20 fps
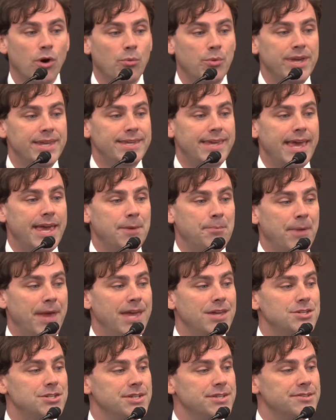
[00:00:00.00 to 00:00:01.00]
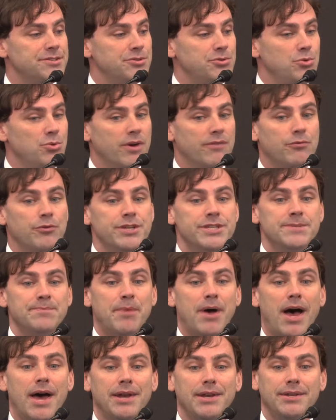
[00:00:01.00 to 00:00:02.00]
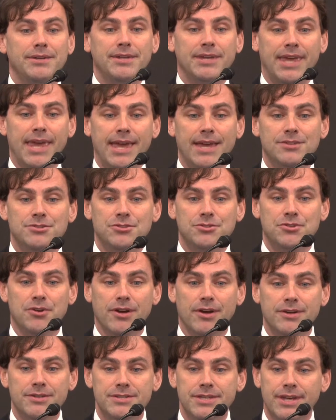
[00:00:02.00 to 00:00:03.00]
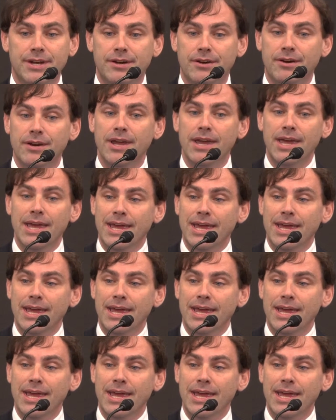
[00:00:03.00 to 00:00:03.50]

we take patients who have responded to cancer drugs that are